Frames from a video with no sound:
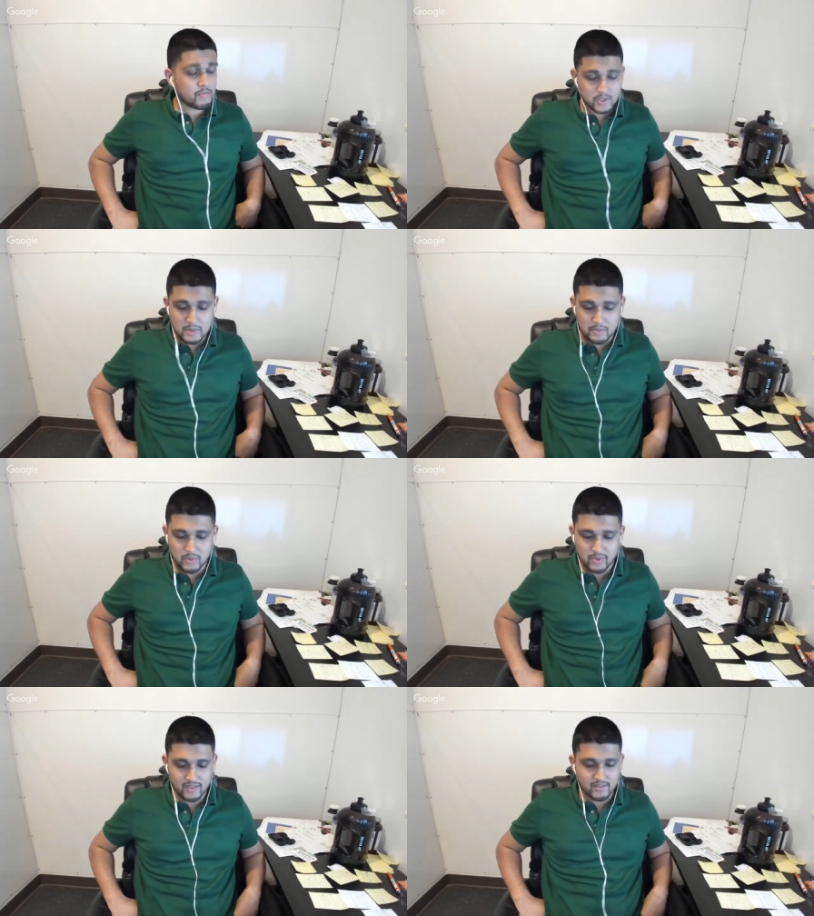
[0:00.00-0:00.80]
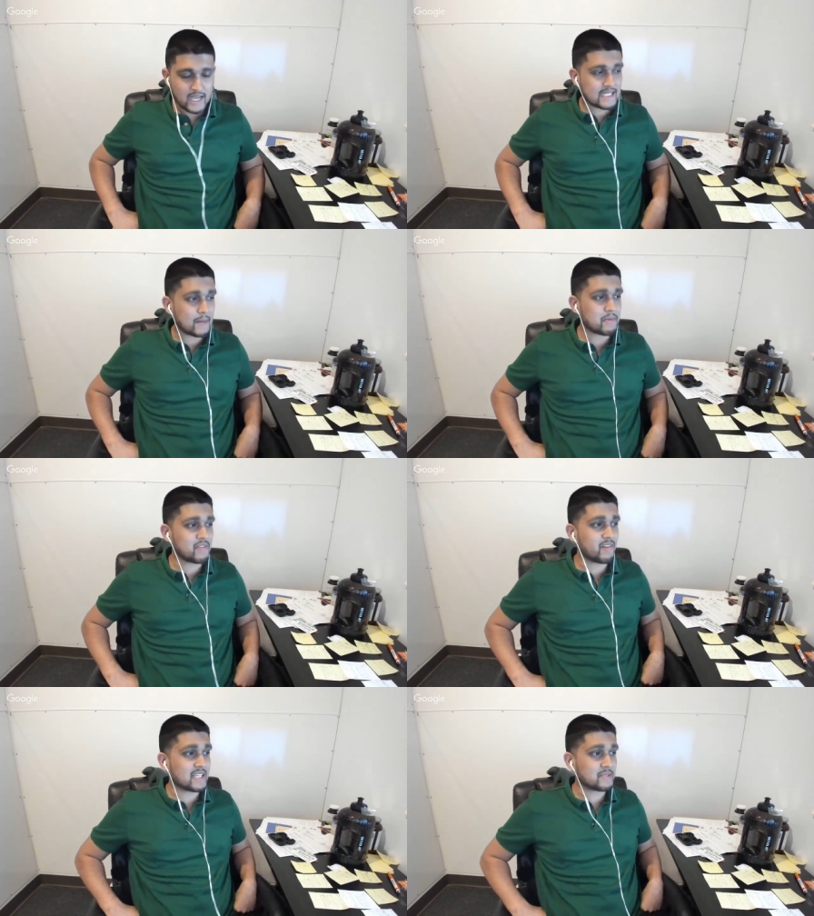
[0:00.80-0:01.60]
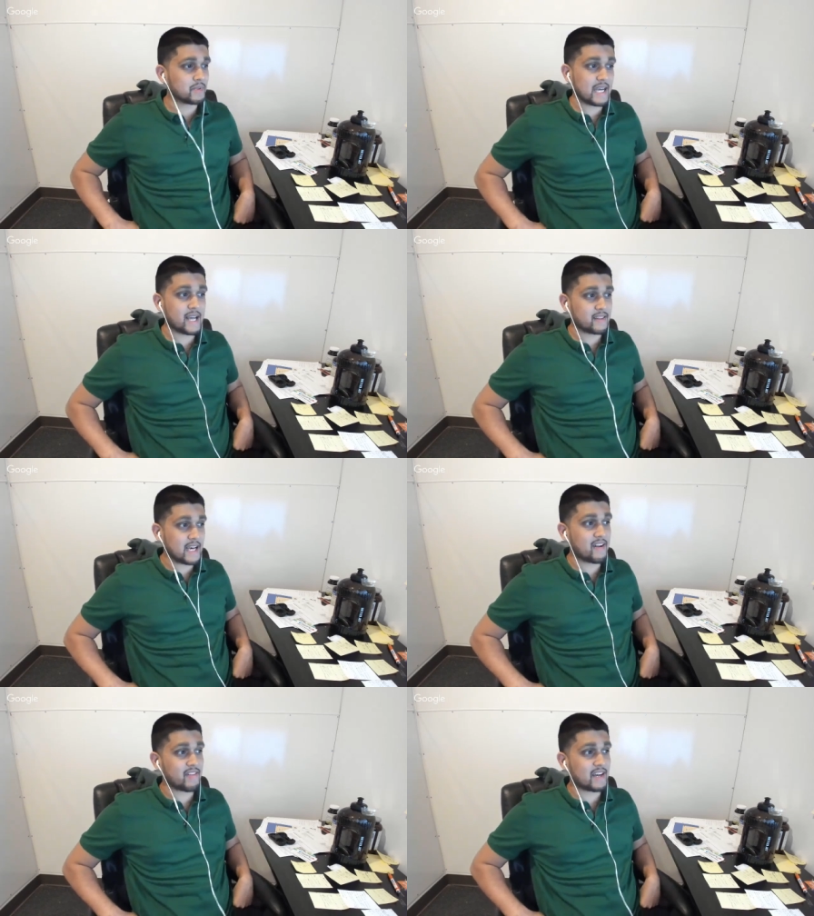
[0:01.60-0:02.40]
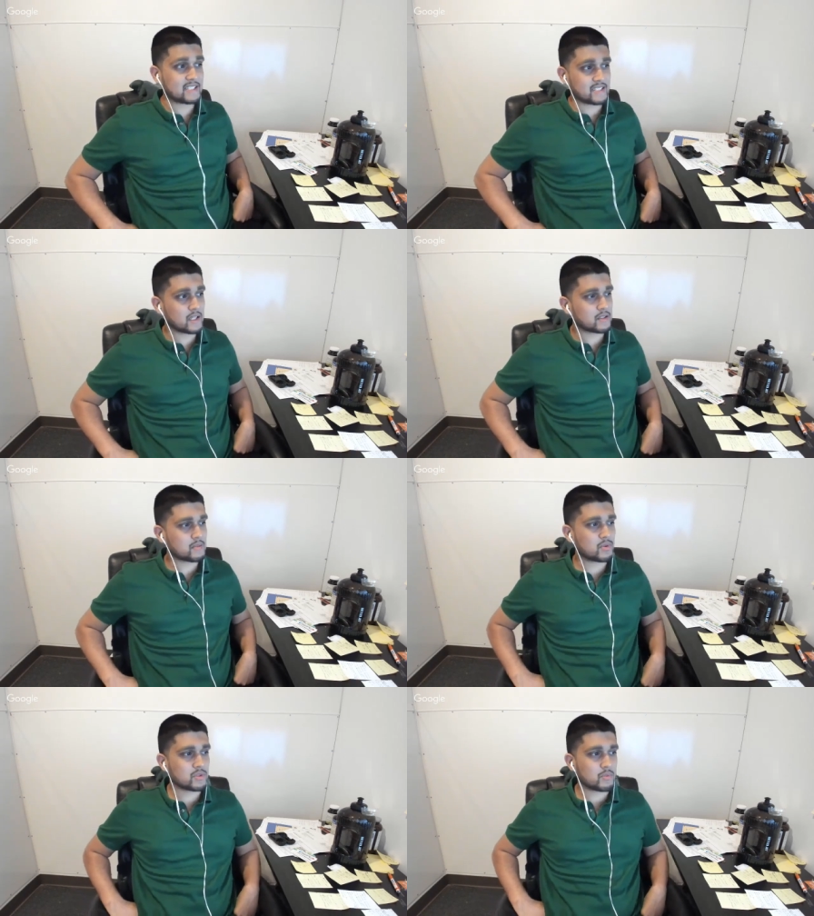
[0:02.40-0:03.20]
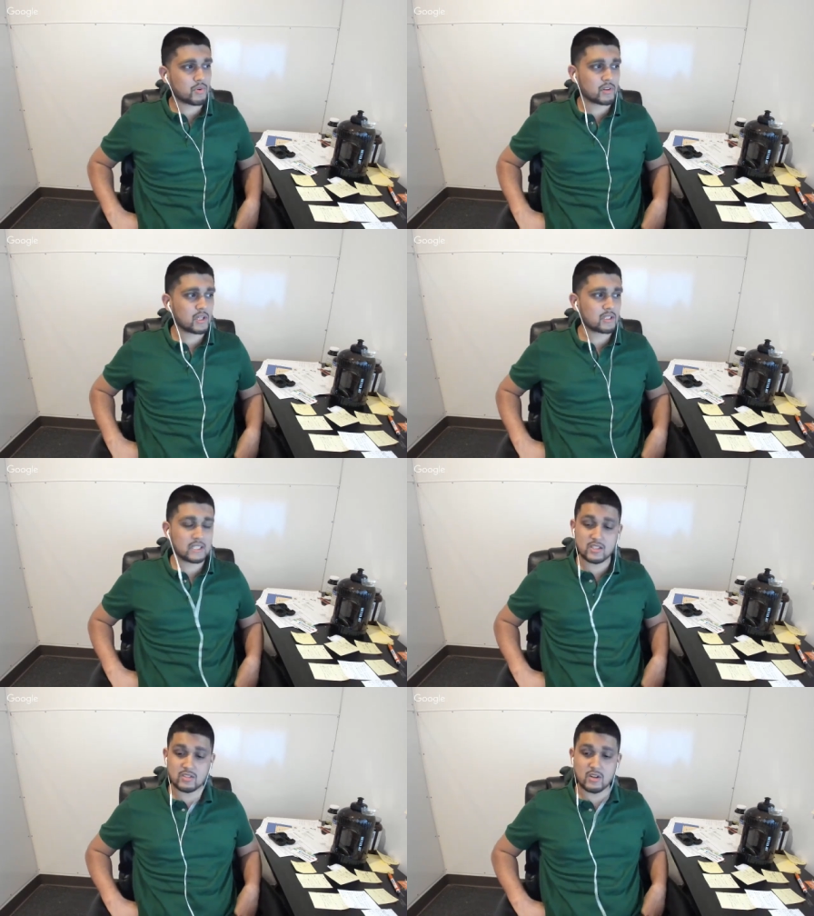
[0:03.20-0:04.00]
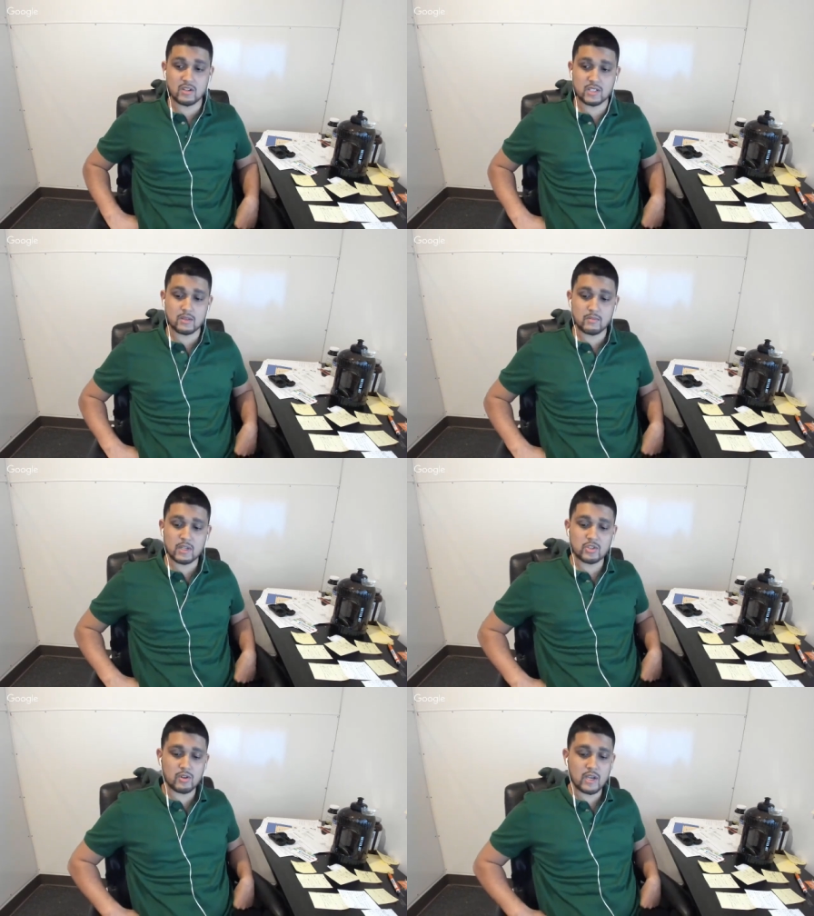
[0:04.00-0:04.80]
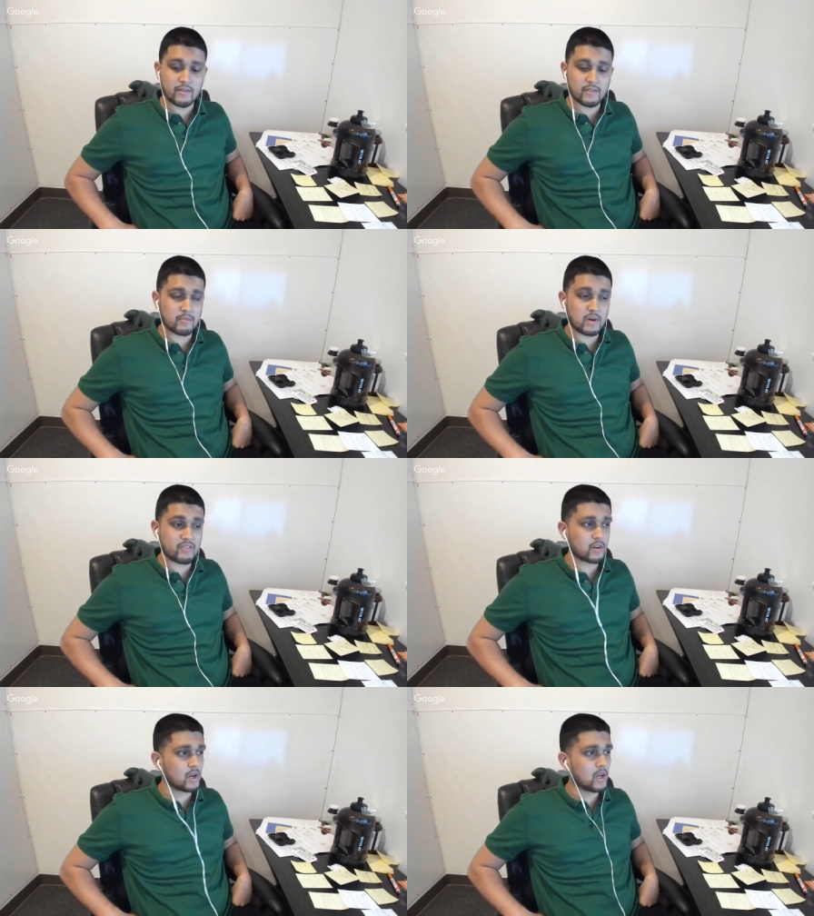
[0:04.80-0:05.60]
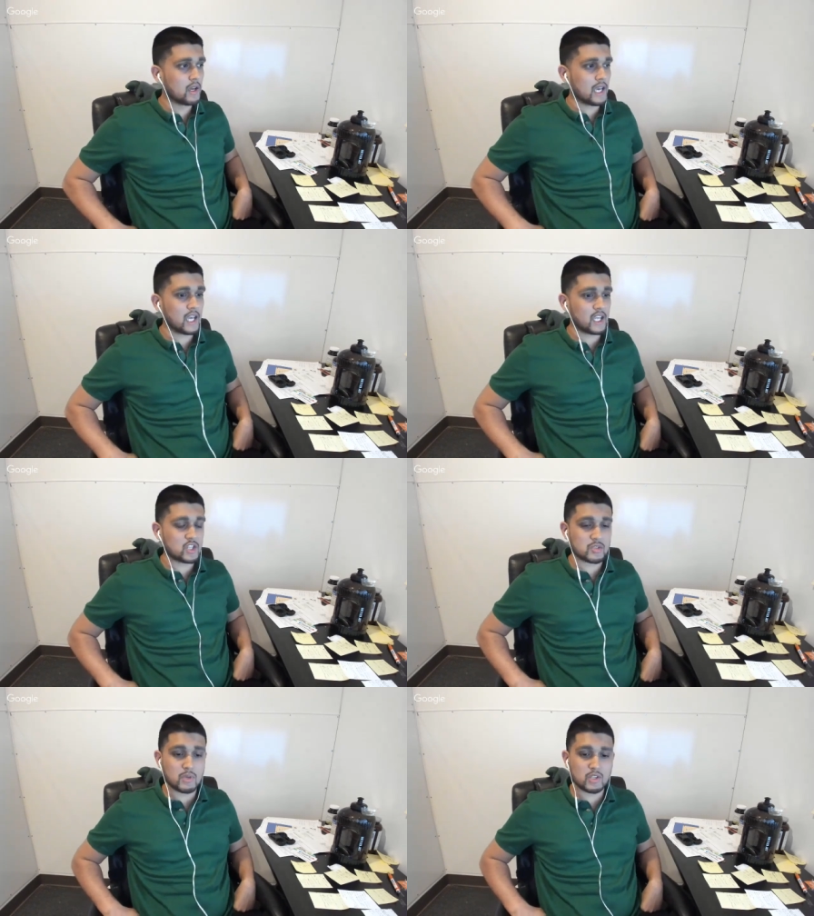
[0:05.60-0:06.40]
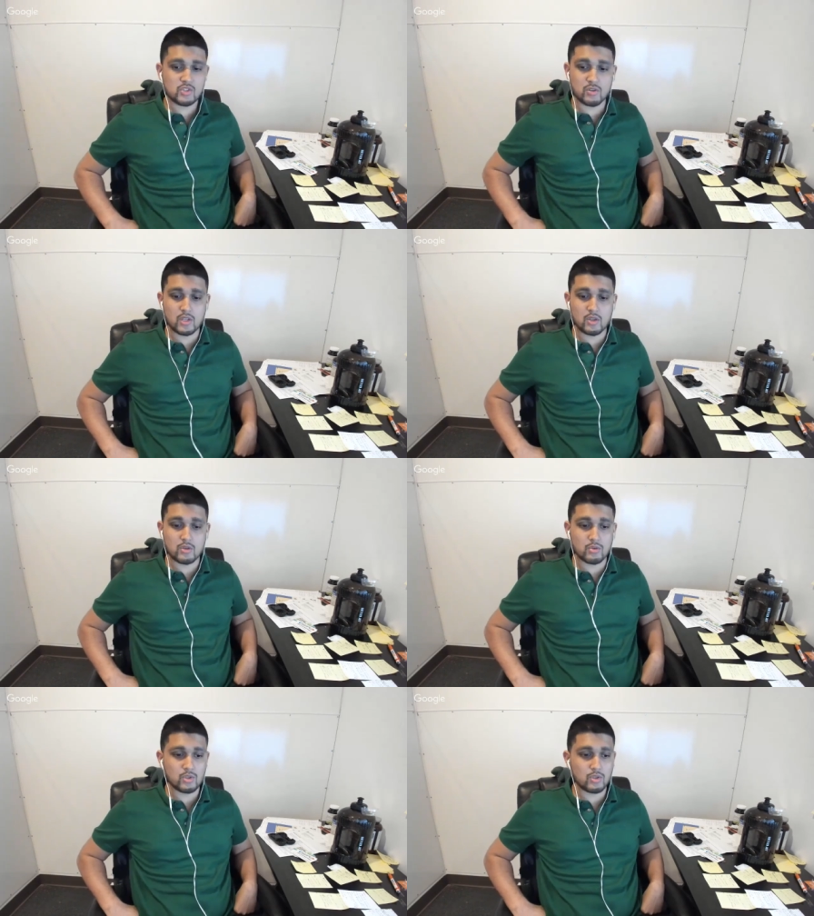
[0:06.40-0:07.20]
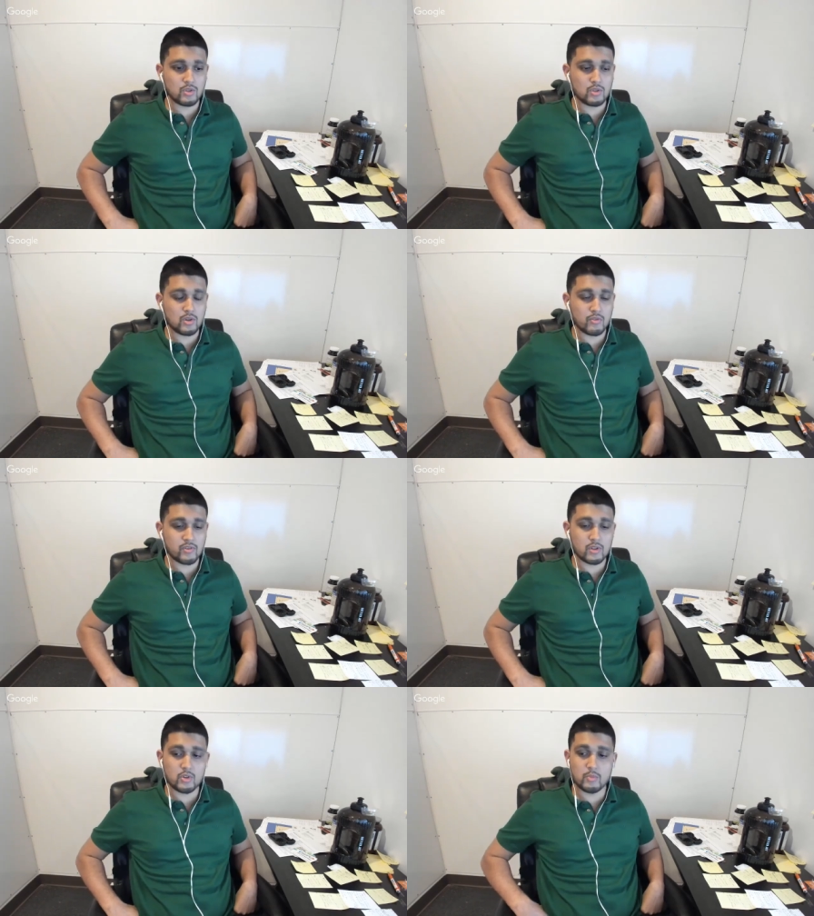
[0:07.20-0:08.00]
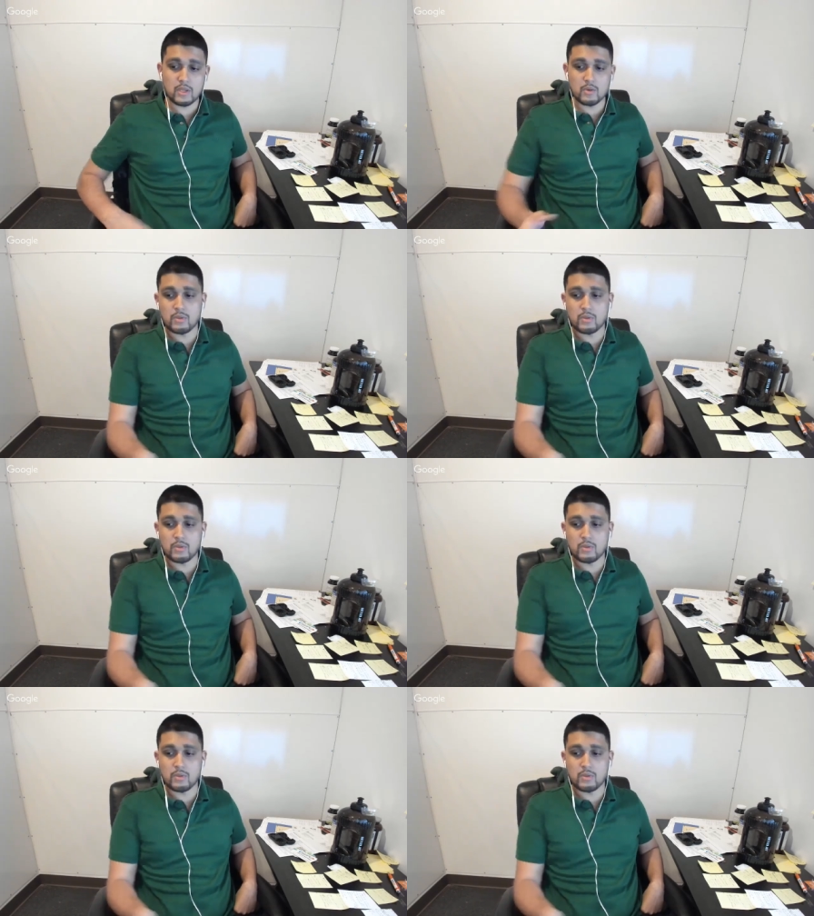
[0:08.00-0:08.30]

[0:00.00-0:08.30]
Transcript: Most people won't give that type of advice, but that that advice I think is the most important thing to get started. Is like make sure you have a buffer and just make sure that you you know for the newbie you